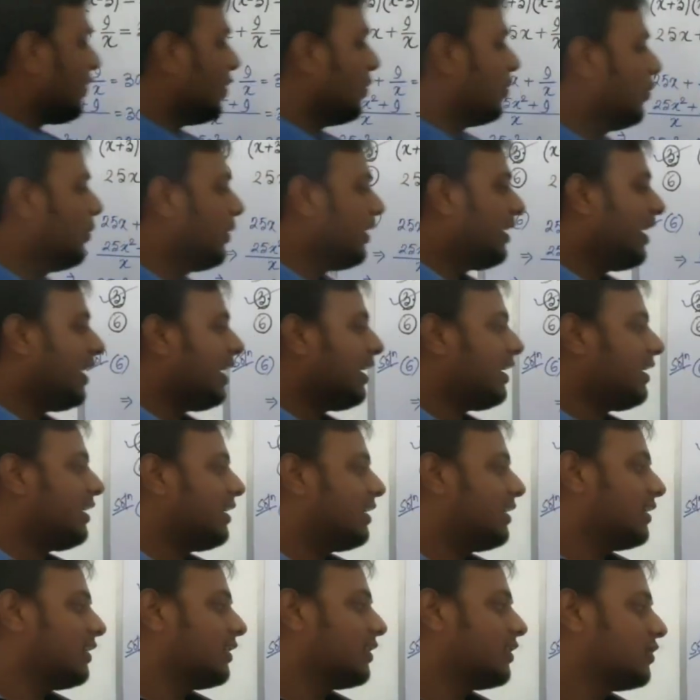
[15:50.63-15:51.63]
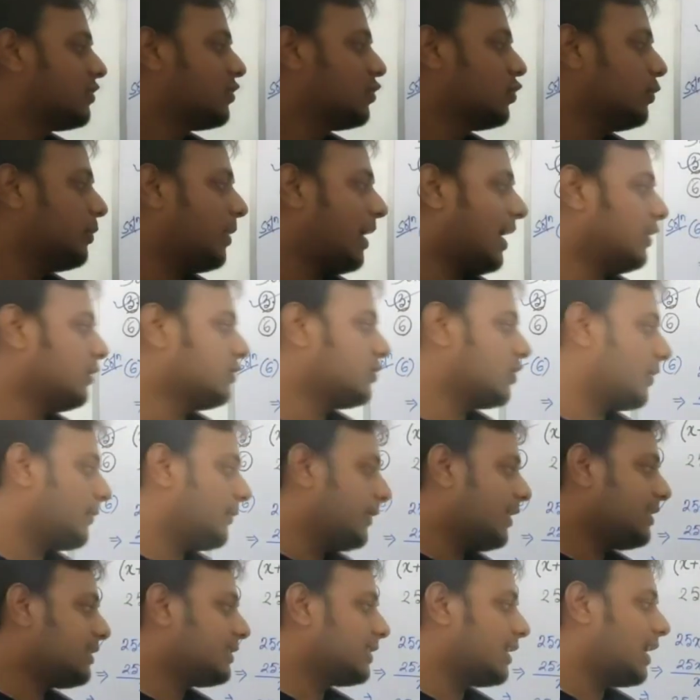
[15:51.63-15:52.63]
we get two values of
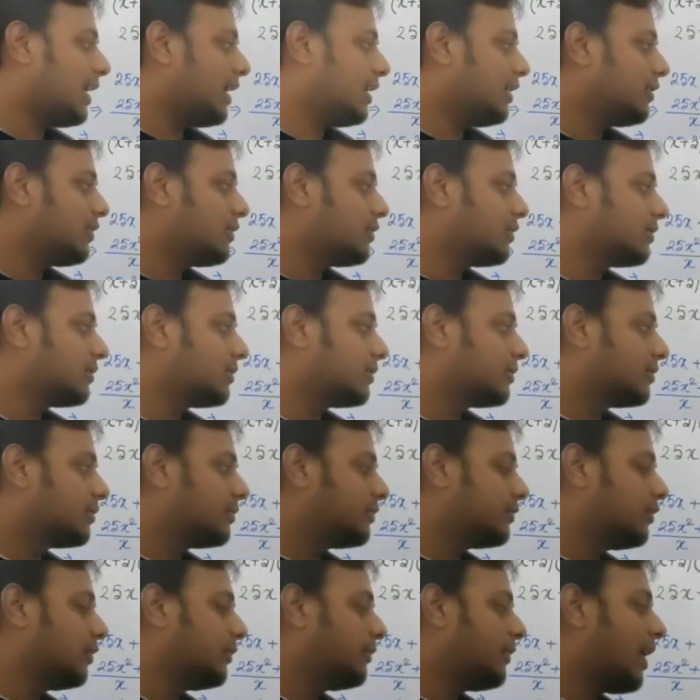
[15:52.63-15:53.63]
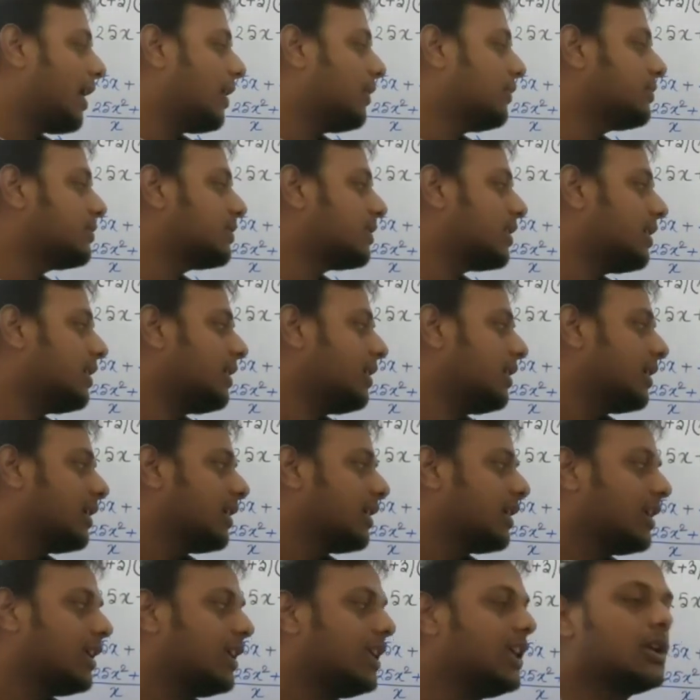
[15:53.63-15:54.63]
x and the values
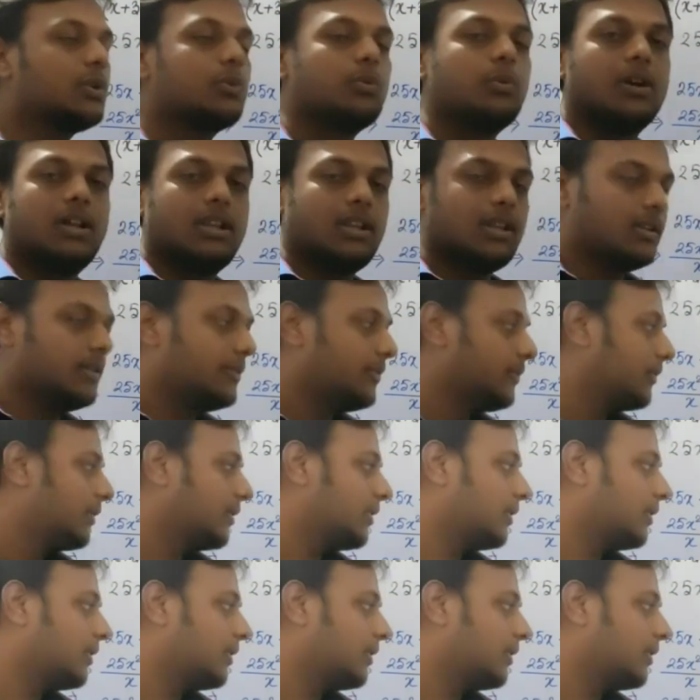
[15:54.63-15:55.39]
are equal.